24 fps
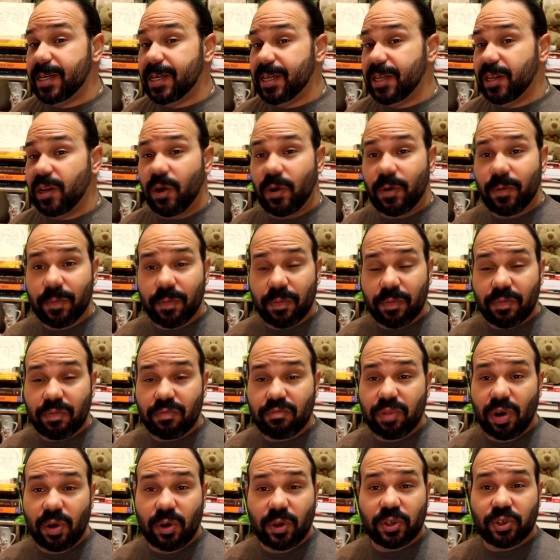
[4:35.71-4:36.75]
You know,
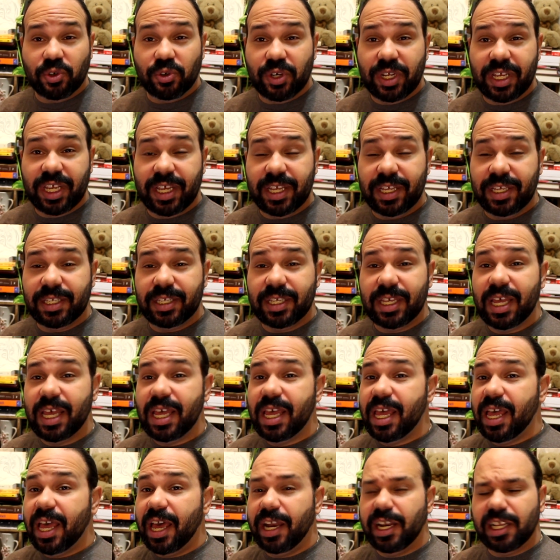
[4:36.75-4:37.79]
poetry is
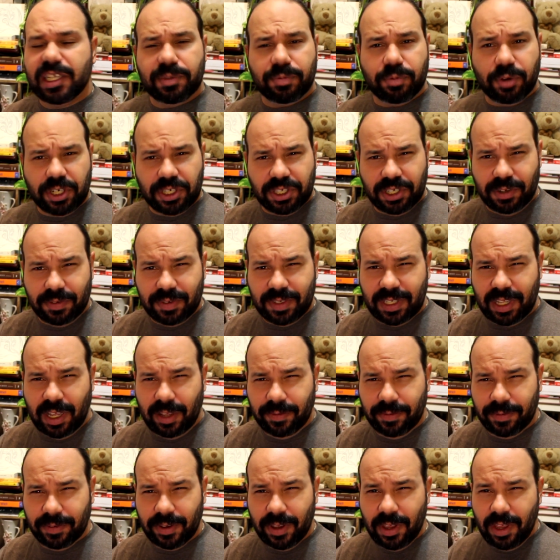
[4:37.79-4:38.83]
an expression of
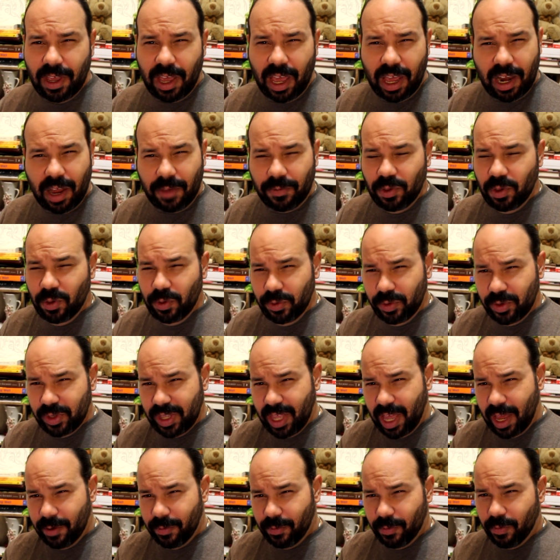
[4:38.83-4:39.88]
self. And I've used
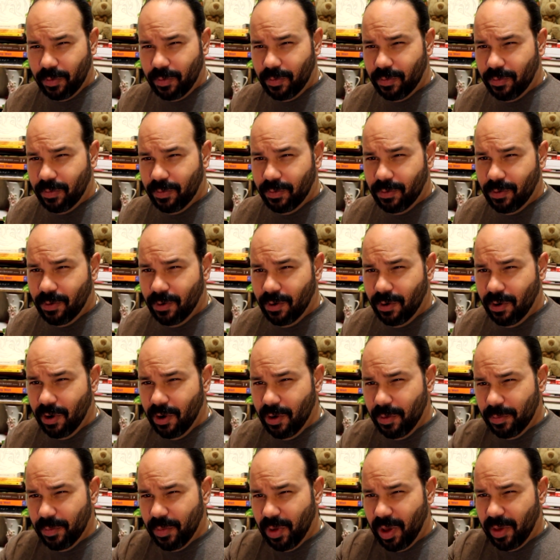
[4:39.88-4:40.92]
that
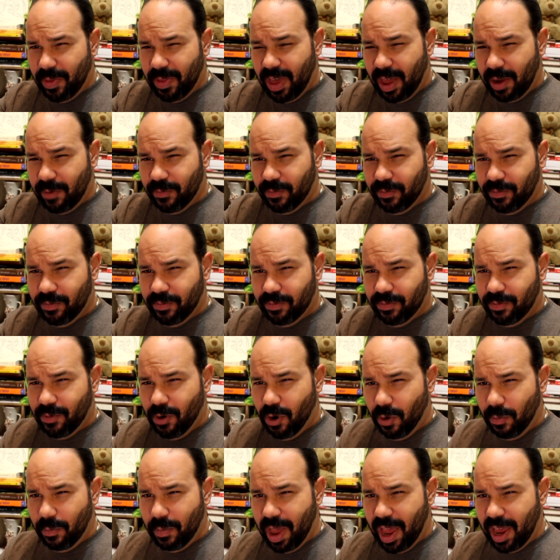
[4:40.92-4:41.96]
form, that
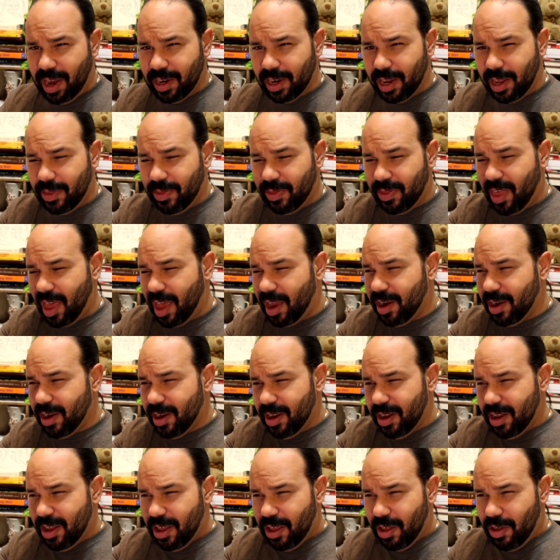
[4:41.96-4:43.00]
format, and that
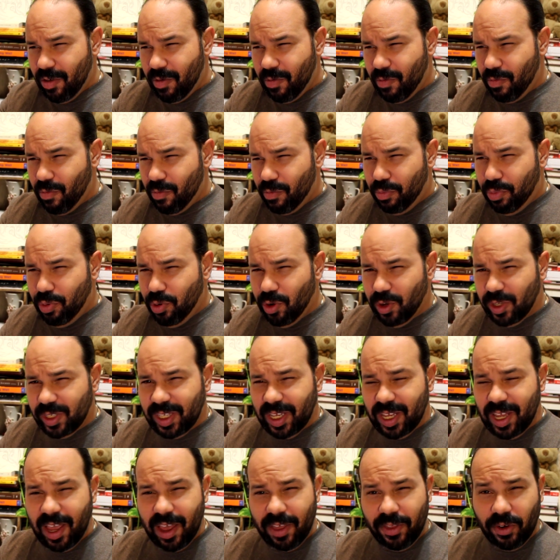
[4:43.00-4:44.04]
put
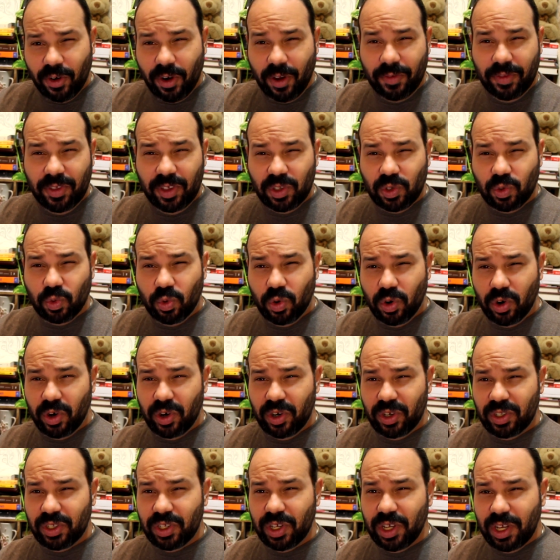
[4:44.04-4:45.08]
together of these
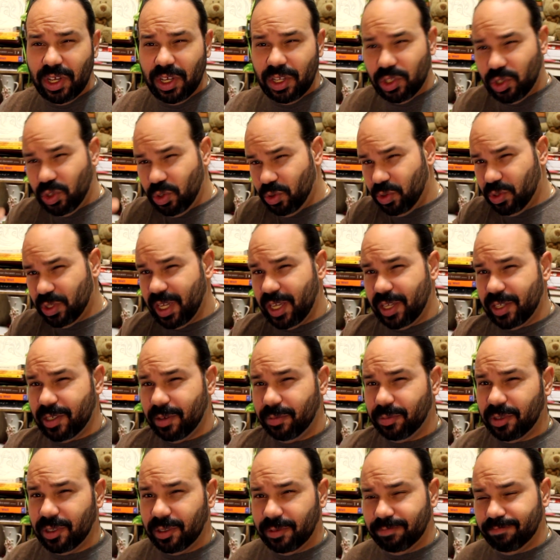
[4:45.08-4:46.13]
words to say
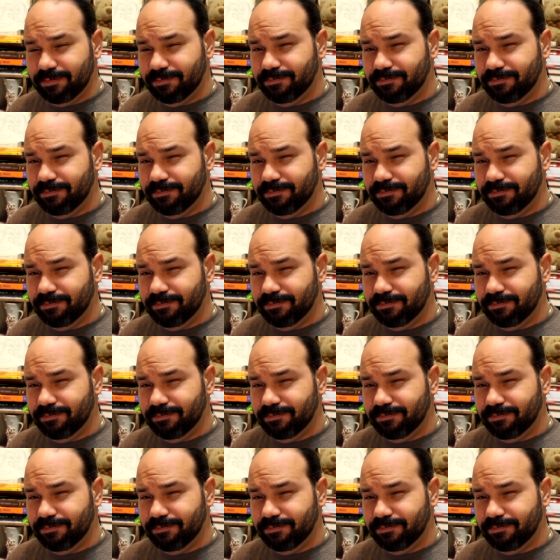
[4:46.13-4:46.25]
something.